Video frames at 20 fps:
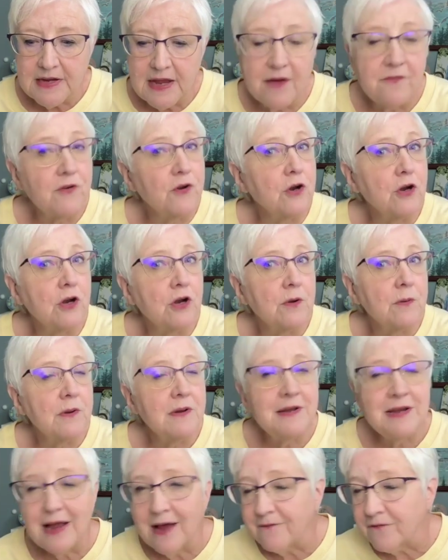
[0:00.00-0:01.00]

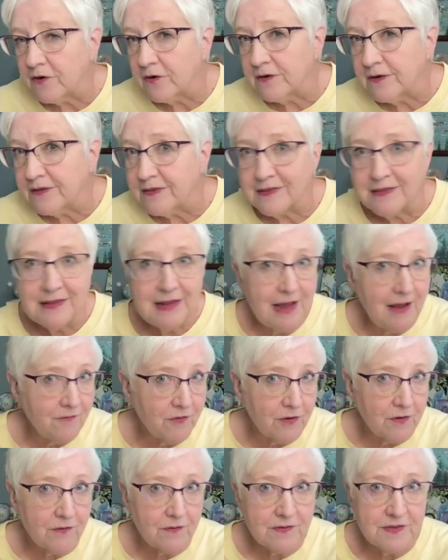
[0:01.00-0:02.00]
Never, never,
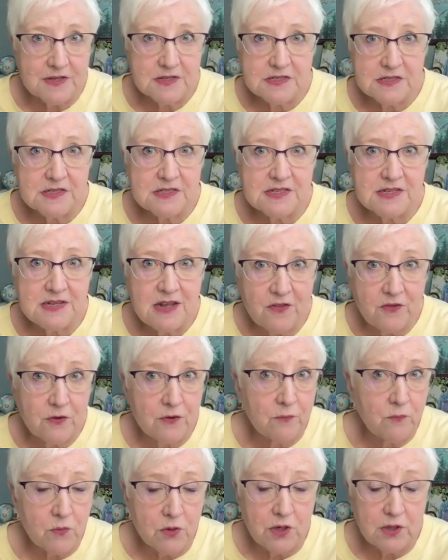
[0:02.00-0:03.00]
never. This is
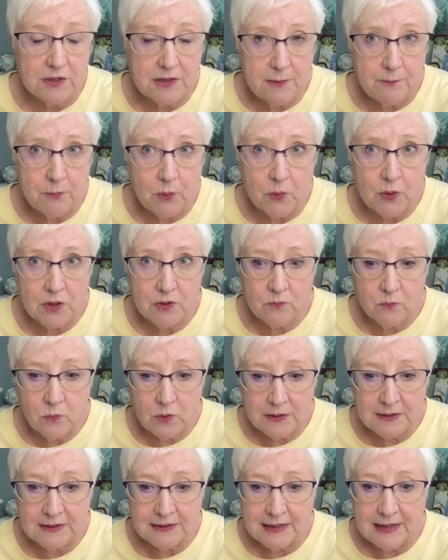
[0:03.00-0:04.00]
another real
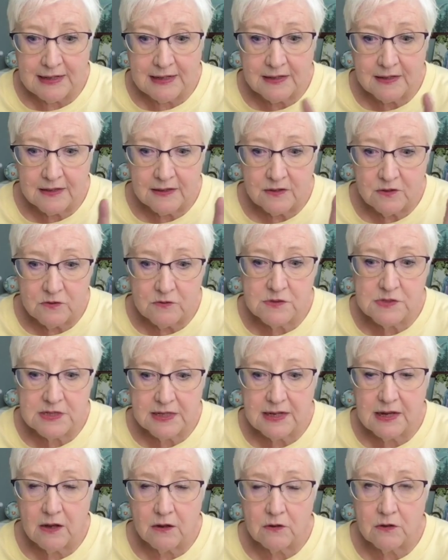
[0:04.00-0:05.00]
important one, like
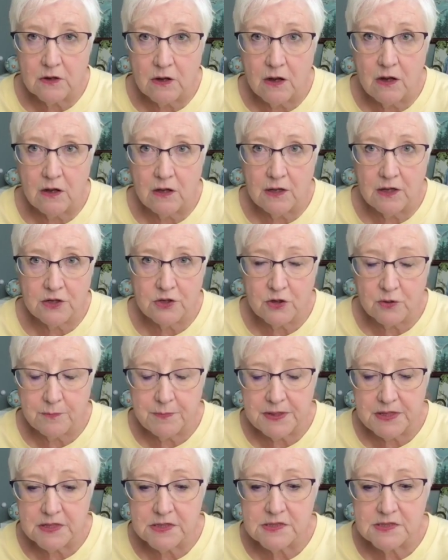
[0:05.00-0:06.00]
using alcohol on your
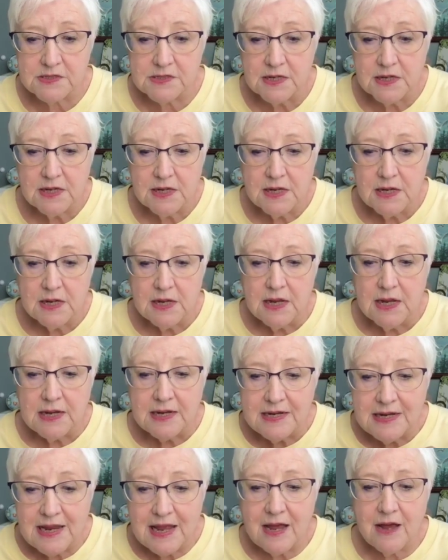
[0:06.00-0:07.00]
piece.
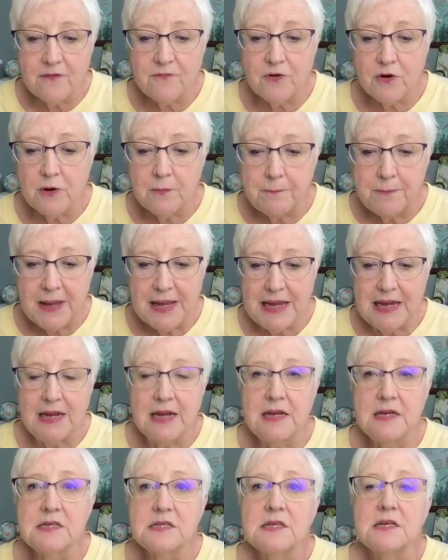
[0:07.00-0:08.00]
Never
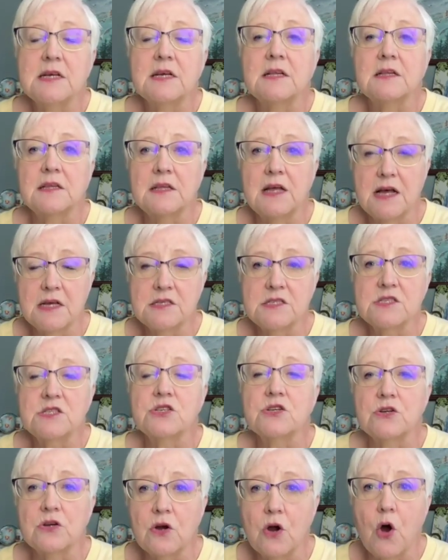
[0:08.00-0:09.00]
paint
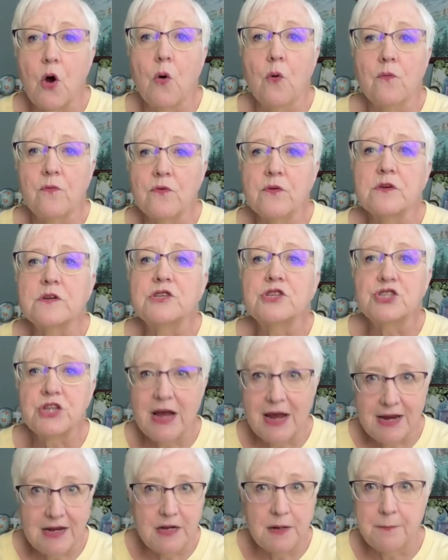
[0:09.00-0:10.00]
luster over
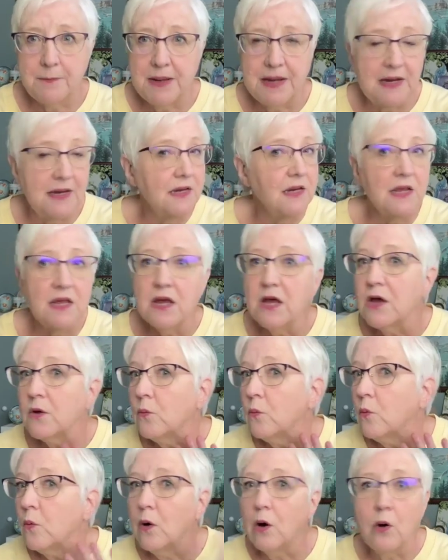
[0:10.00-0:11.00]
China paint.
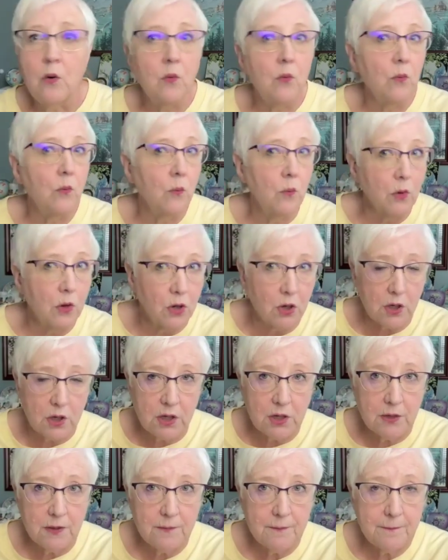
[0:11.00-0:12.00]
It won't
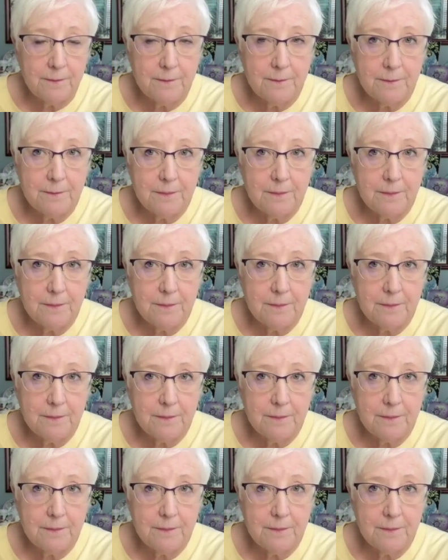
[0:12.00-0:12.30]
work.